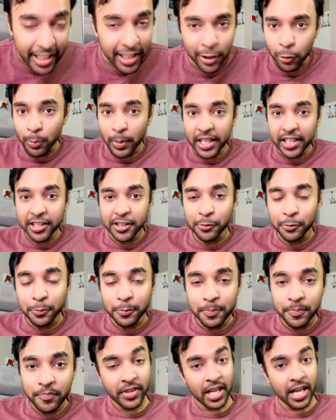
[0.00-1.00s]
it to my queue.
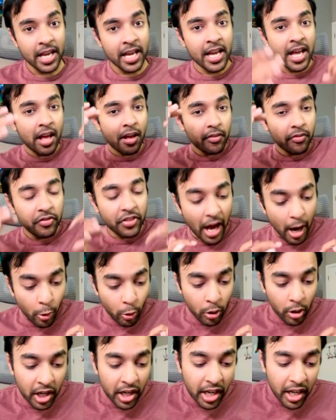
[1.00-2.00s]

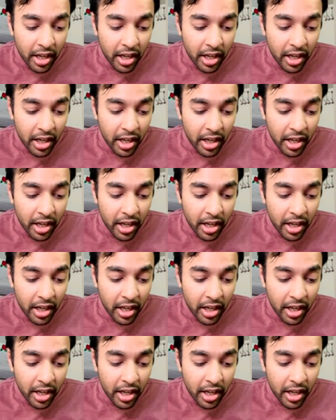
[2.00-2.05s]
Now